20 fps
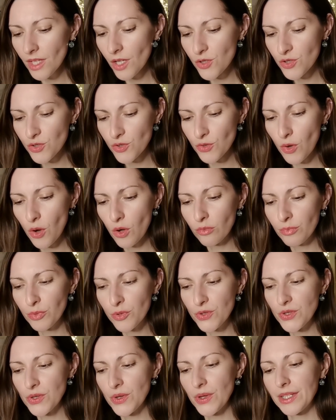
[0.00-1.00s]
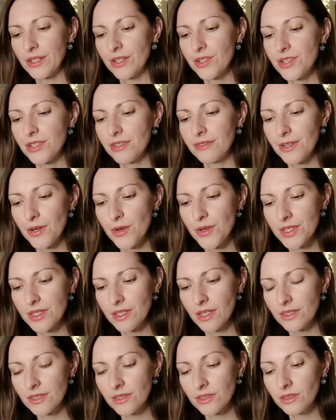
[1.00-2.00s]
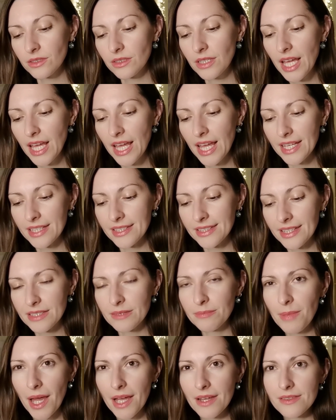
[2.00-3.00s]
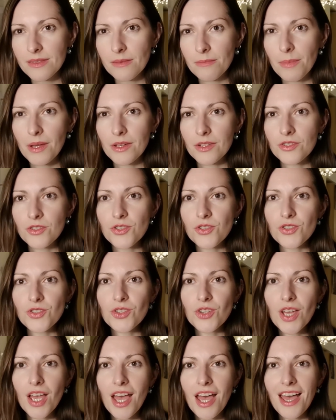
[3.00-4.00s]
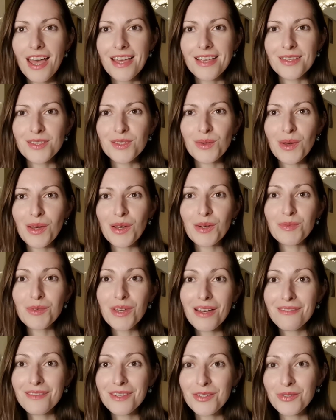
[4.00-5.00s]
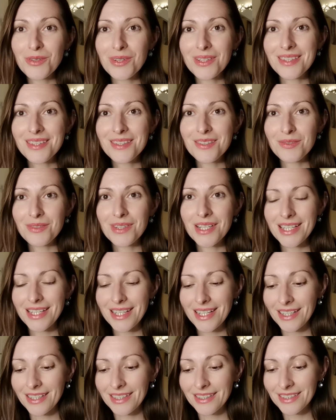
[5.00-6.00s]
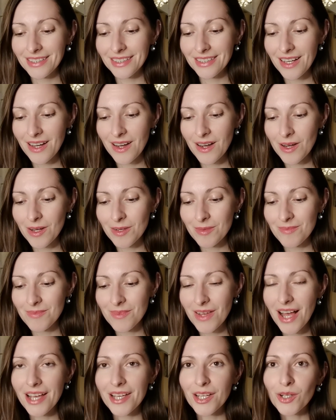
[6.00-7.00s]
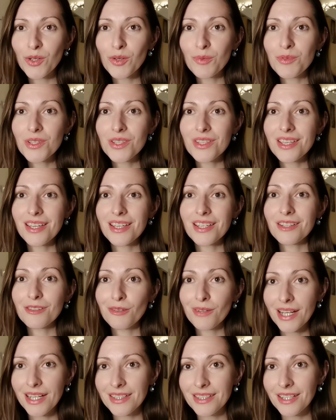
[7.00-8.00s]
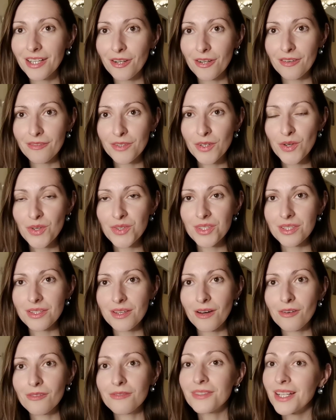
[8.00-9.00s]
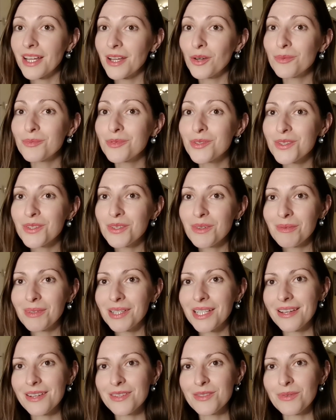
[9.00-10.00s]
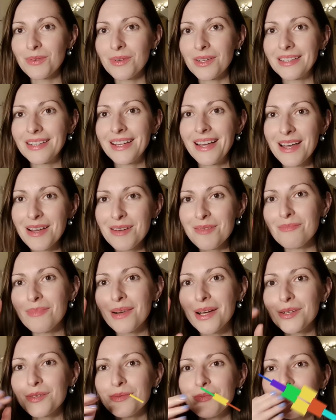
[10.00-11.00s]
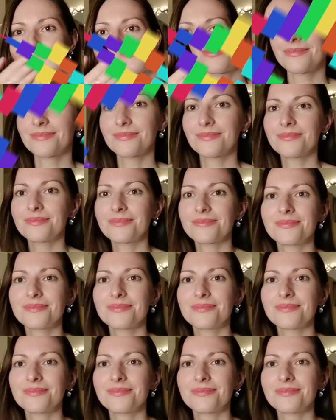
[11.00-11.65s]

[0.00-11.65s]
Strong Pluto energy, very subtle, and yet packs a punch. So I hope you have enjoyed this reading. I hope you take great care of yourself, and I hope to see you in my next one. Bye, group four.